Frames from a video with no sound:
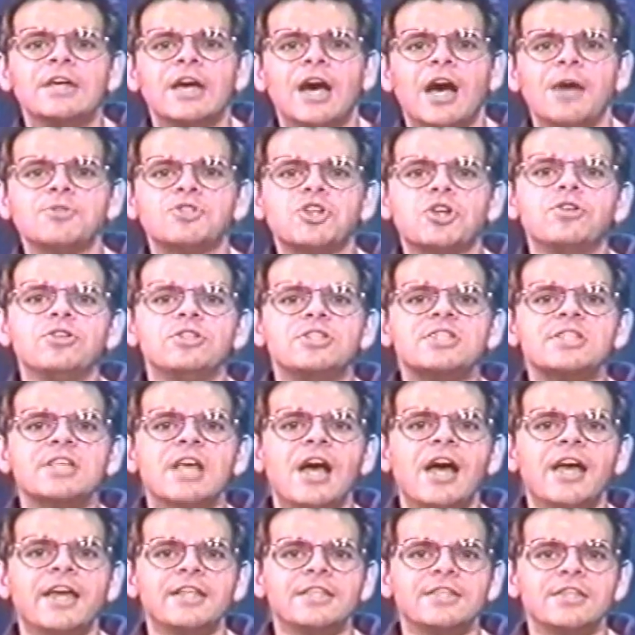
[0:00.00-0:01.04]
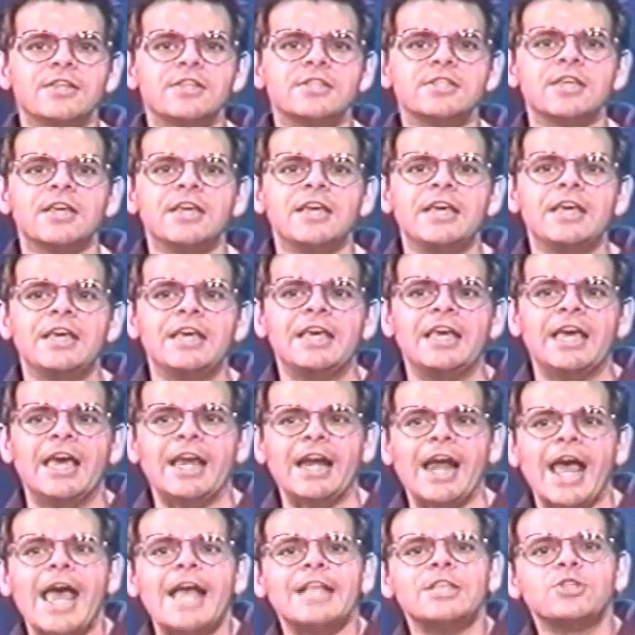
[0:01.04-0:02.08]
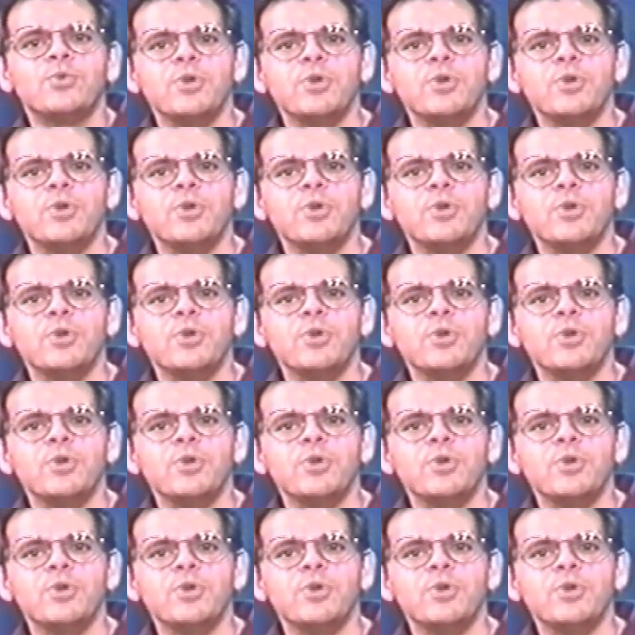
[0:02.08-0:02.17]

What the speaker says: I was a good scientist, and I had